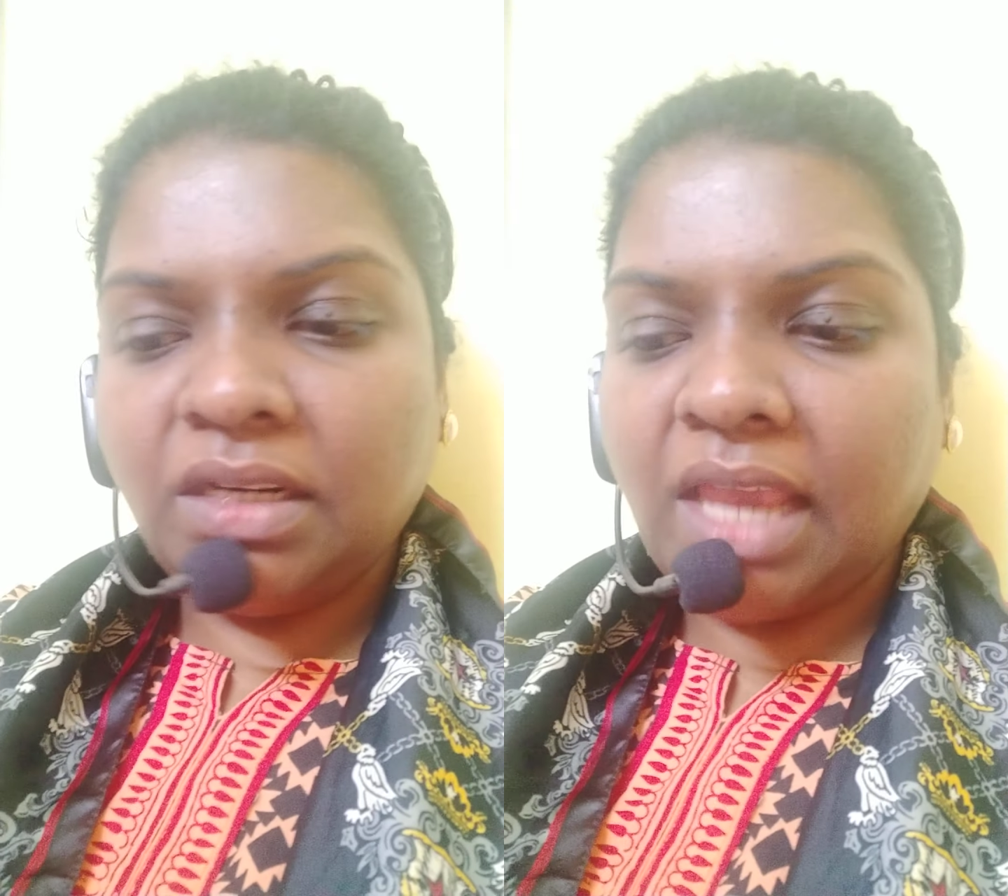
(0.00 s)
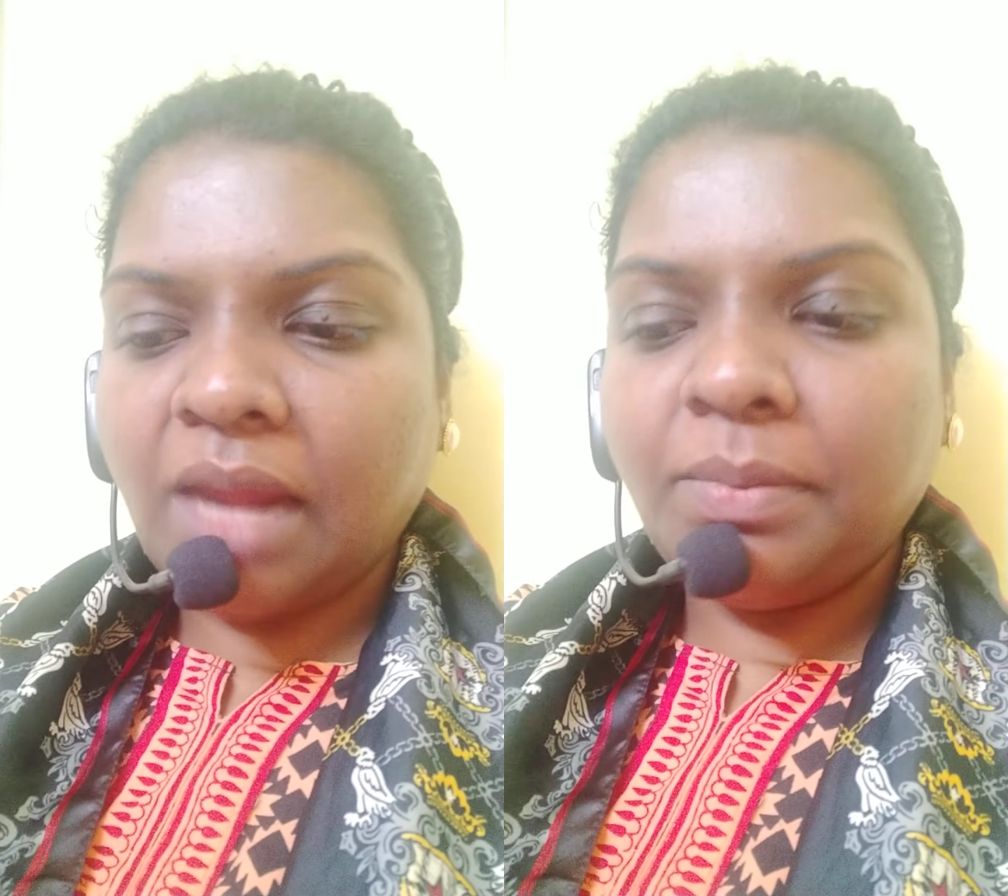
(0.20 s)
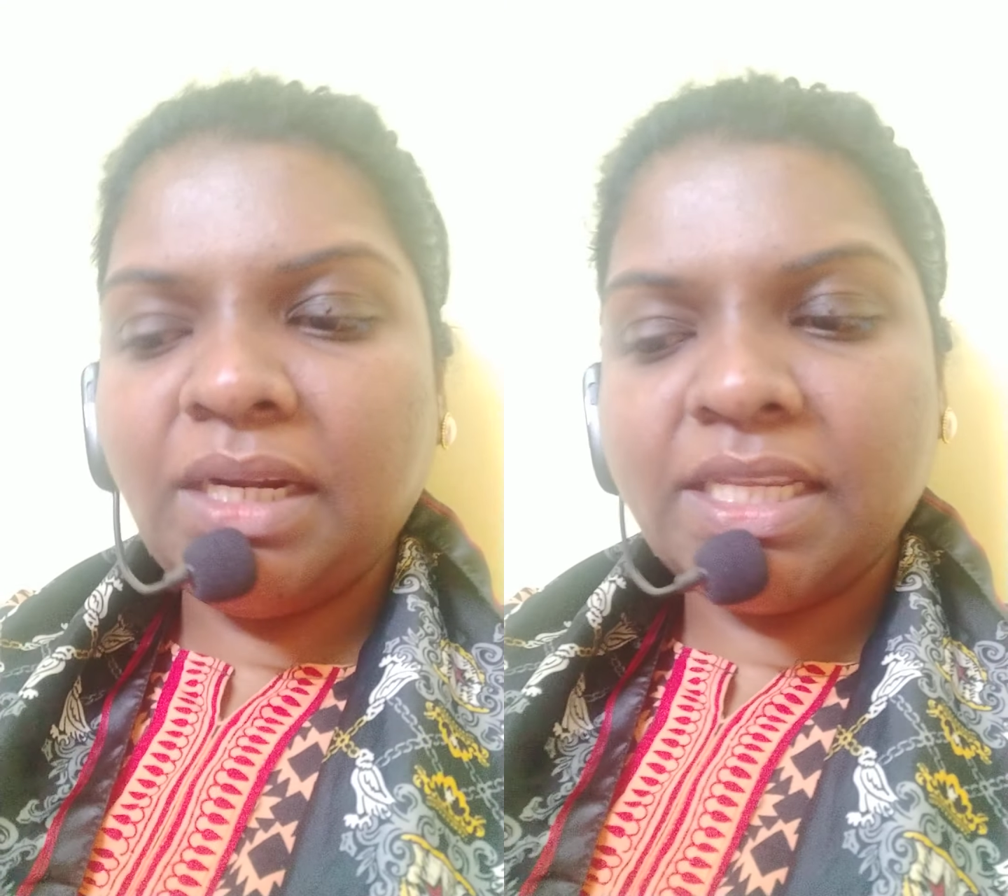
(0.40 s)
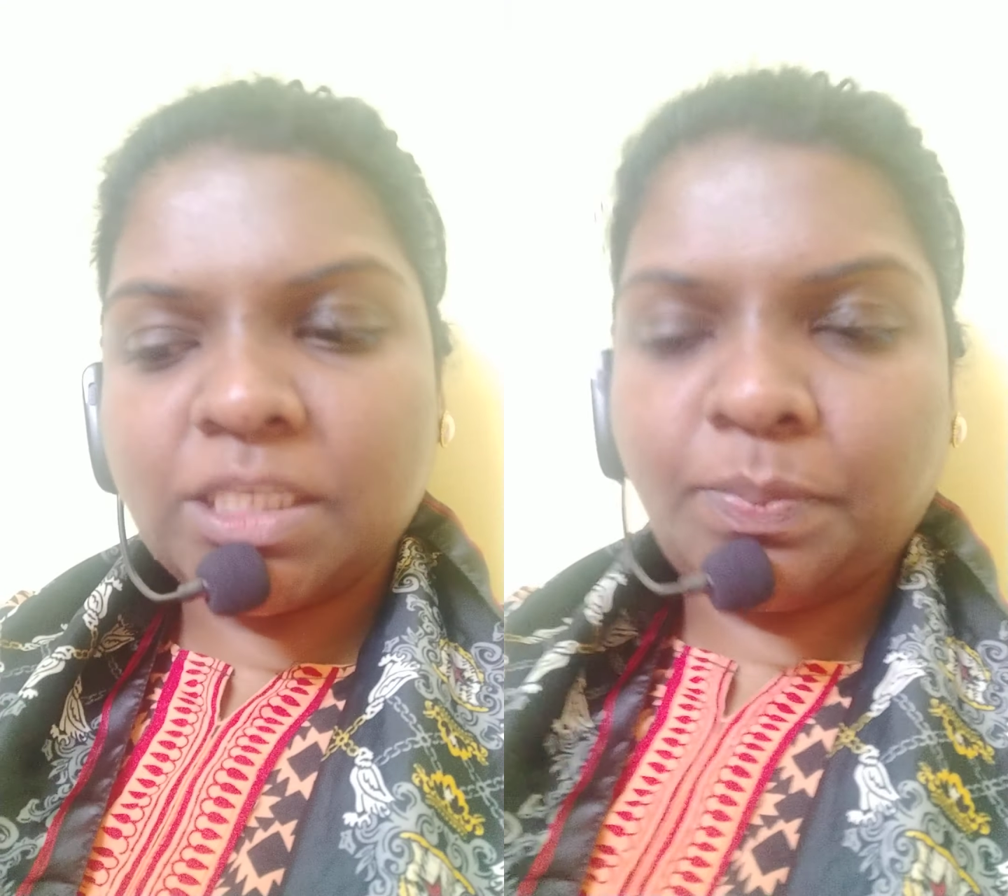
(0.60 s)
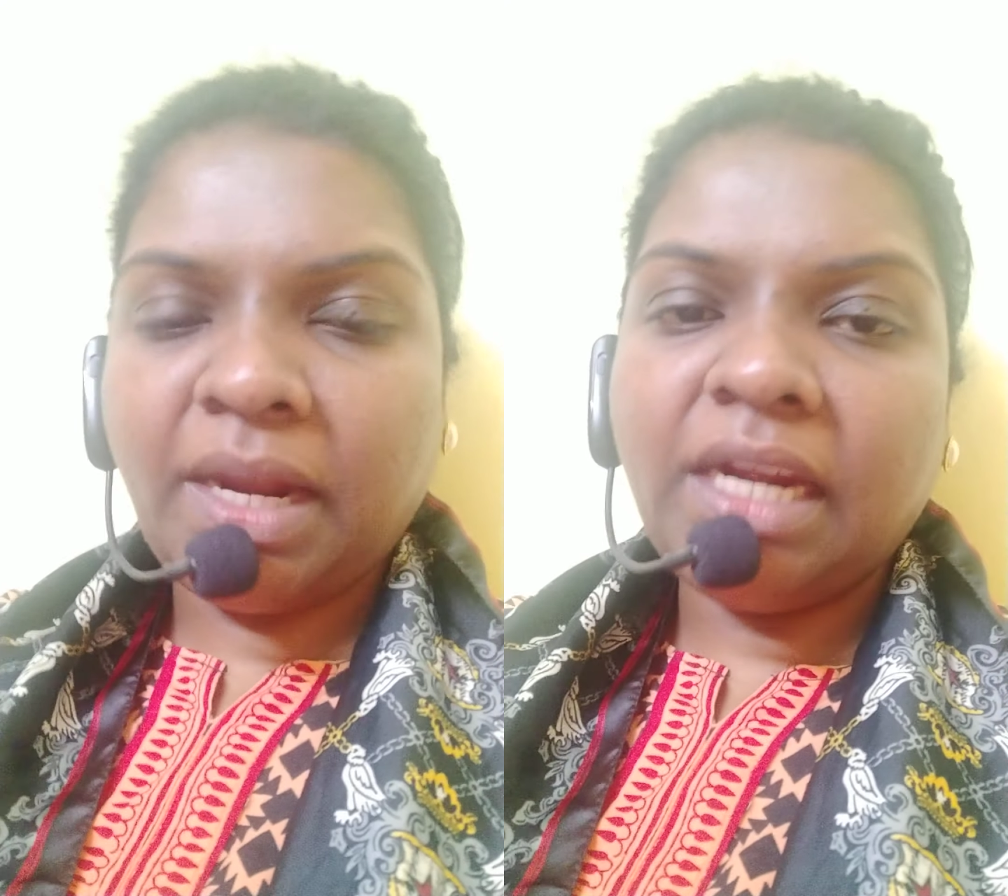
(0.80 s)
can be
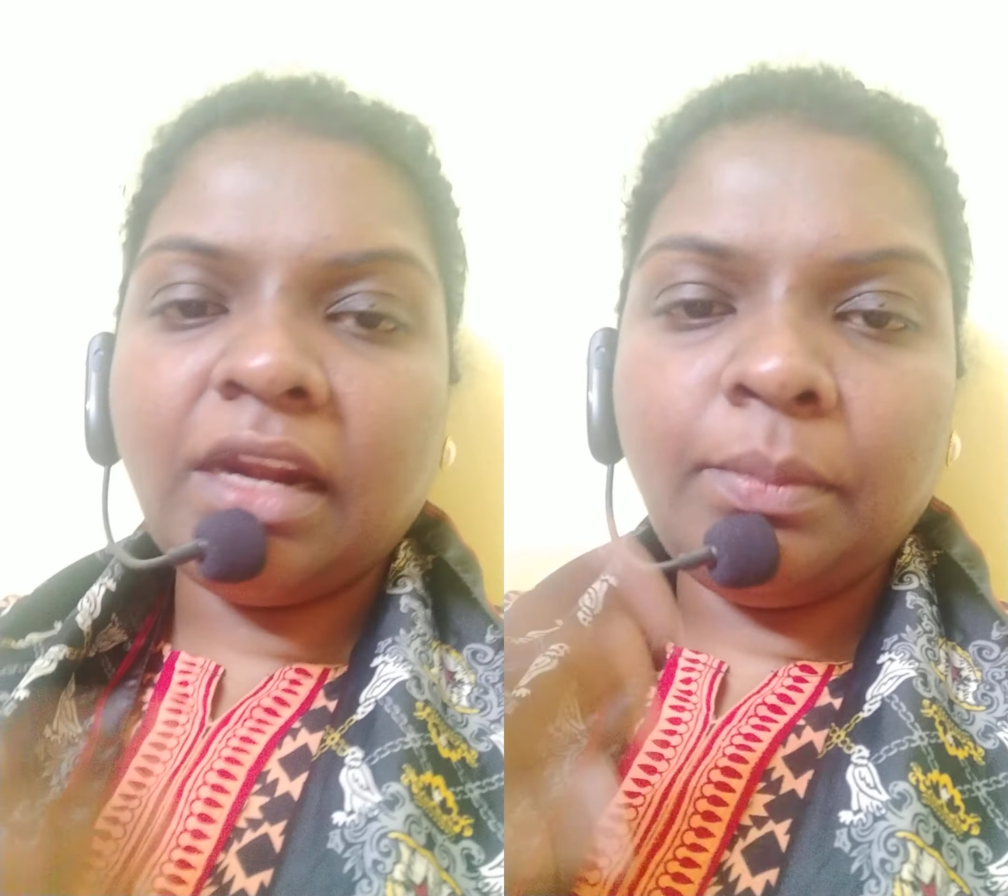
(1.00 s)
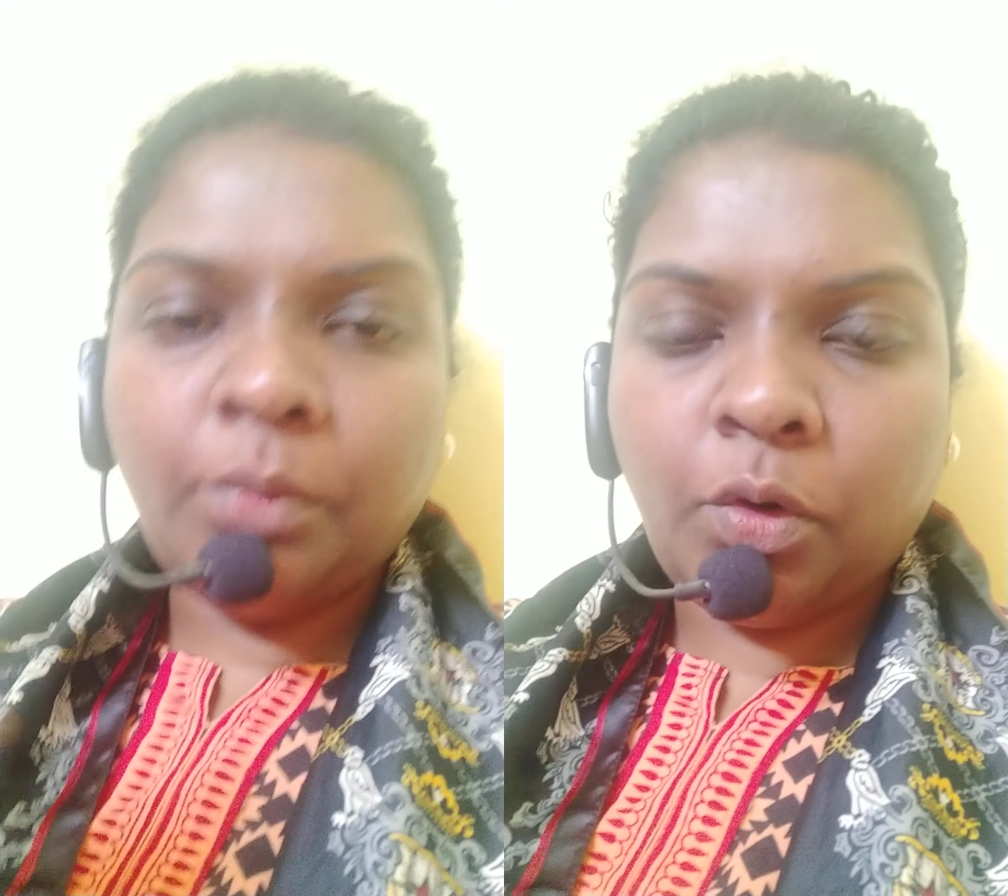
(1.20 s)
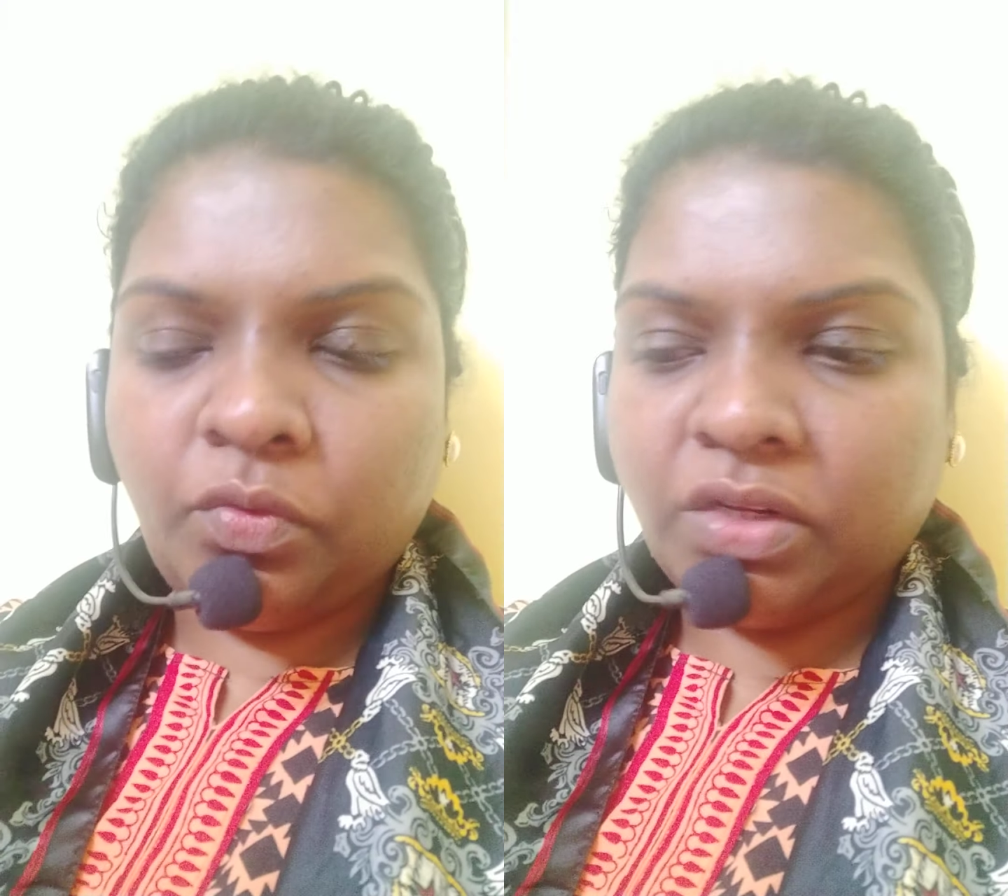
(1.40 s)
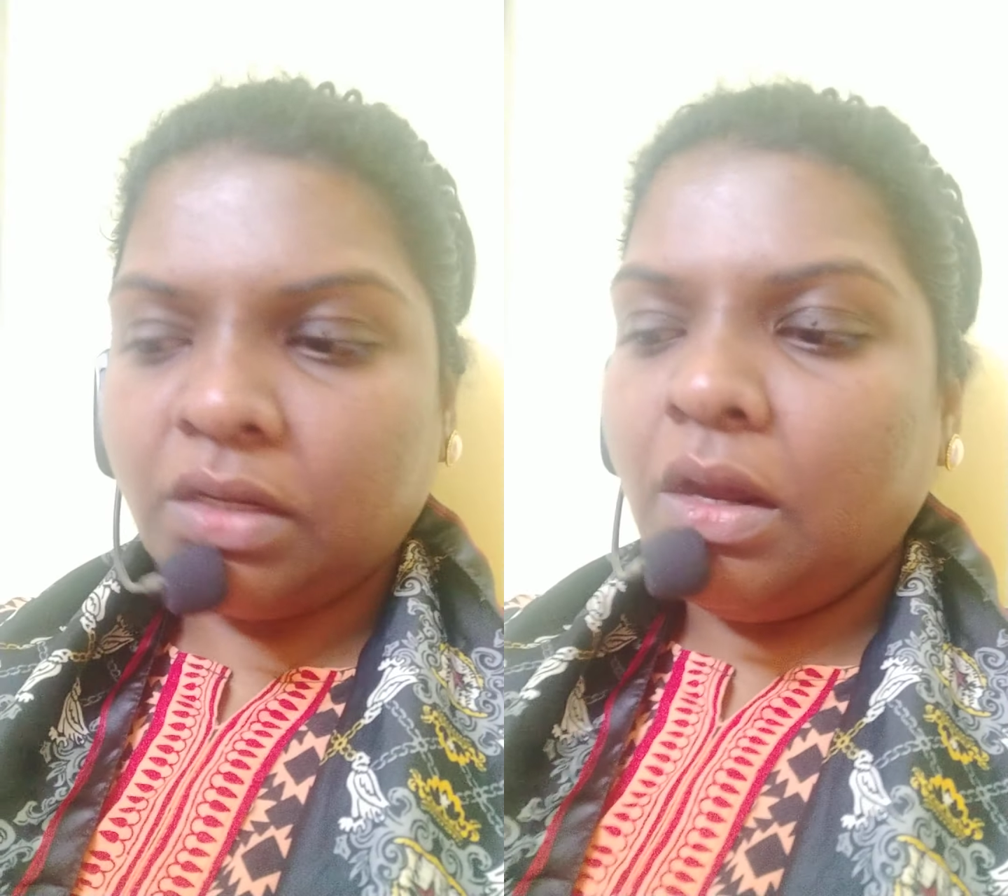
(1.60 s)
dispelled, removed